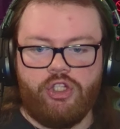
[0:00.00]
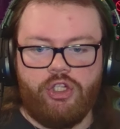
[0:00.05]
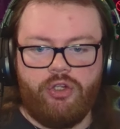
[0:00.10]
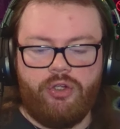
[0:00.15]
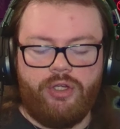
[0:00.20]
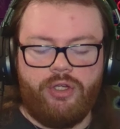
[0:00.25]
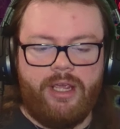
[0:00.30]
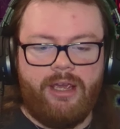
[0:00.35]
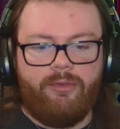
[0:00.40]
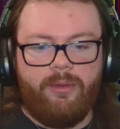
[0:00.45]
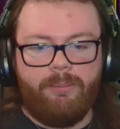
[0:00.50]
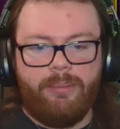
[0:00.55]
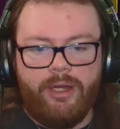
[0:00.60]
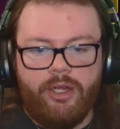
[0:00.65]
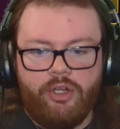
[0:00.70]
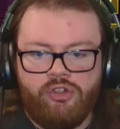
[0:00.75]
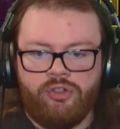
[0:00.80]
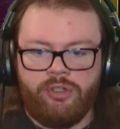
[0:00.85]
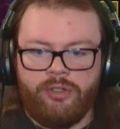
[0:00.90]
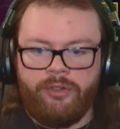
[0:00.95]
You know, you have the
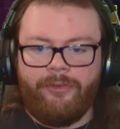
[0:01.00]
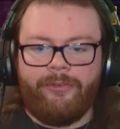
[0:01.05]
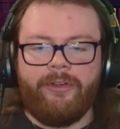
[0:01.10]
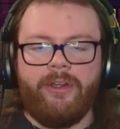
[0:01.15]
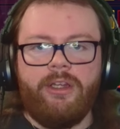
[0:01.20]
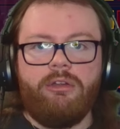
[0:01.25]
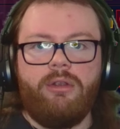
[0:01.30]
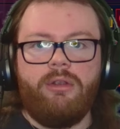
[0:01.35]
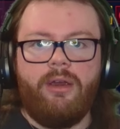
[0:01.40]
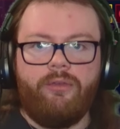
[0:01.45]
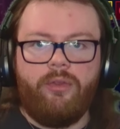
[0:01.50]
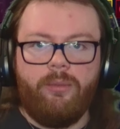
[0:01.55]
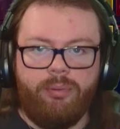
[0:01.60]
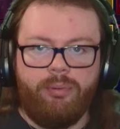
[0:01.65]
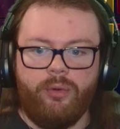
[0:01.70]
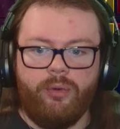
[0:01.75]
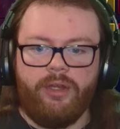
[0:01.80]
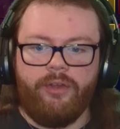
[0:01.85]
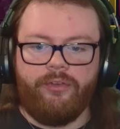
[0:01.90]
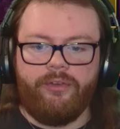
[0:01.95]
punches, you have the
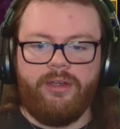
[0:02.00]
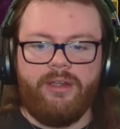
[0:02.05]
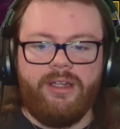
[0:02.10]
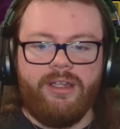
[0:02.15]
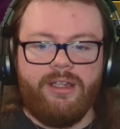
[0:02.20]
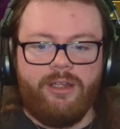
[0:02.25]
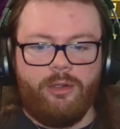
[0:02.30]
poison,